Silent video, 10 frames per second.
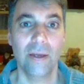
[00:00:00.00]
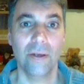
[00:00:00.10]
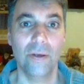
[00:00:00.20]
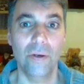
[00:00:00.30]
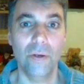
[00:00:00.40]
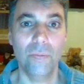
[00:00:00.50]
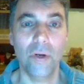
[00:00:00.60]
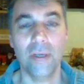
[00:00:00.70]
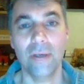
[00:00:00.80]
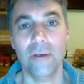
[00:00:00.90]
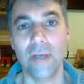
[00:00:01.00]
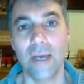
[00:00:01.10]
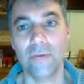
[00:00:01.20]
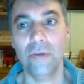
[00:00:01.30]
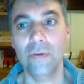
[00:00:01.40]
Good morning, good
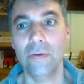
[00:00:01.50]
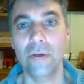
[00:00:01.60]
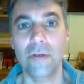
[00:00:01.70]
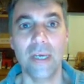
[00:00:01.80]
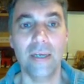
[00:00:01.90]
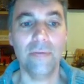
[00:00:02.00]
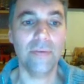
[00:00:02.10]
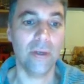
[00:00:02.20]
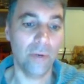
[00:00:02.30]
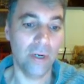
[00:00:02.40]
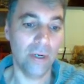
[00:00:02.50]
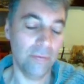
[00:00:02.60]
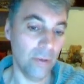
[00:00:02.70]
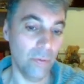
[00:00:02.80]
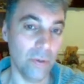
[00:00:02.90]
afternoon, good evening,
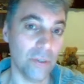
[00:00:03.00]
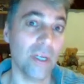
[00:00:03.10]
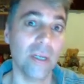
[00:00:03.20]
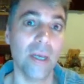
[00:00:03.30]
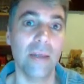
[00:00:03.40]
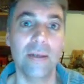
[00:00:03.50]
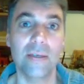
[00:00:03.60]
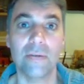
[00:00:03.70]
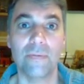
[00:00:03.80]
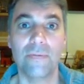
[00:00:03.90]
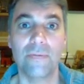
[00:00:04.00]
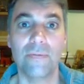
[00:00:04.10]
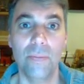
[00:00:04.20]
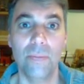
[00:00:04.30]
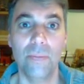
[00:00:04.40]
wherever you're watching this
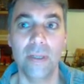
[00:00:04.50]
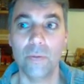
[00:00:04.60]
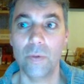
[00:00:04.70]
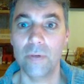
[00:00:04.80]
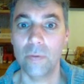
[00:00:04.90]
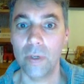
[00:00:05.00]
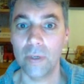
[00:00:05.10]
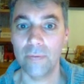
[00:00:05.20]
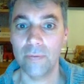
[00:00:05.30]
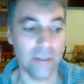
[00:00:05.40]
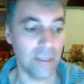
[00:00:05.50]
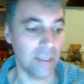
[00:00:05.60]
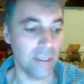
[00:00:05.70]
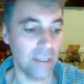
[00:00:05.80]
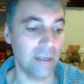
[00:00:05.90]
from in this wonderful world of ours. It's
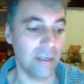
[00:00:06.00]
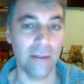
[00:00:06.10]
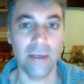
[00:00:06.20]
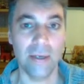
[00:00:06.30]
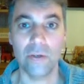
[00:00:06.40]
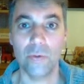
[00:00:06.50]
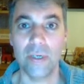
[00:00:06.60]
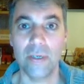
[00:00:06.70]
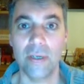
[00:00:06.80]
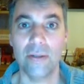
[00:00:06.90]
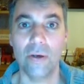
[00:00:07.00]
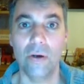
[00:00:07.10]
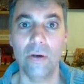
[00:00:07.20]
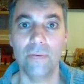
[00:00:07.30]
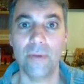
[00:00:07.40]
Saturday, the 20th
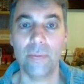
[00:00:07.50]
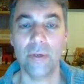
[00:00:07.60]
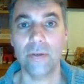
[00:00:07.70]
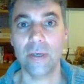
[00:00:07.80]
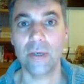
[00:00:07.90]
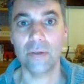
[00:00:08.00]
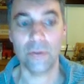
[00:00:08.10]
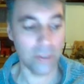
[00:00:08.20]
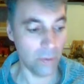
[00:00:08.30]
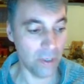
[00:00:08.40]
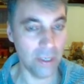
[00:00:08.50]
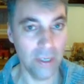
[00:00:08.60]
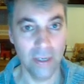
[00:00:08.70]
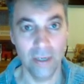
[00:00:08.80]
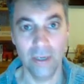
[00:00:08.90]
of February 2021, and
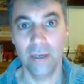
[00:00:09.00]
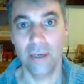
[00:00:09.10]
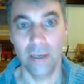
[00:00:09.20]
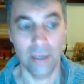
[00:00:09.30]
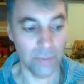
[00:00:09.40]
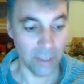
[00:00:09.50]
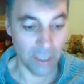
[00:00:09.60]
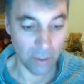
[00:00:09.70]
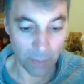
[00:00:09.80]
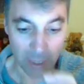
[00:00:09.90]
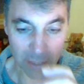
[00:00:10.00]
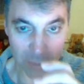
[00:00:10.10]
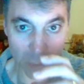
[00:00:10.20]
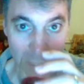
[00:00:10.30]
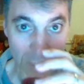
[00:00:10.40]
I'm sitting here with my glass
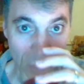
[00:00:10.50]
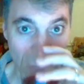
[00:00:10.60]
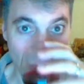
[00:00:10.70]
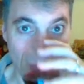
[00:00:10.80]
of wine